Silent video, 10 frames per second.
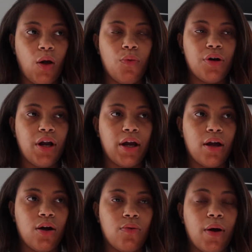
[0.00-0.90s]

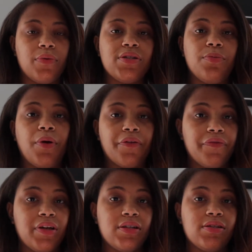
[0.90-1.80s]
I went to
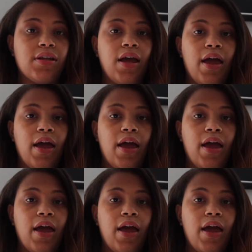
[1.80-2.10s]
breakfast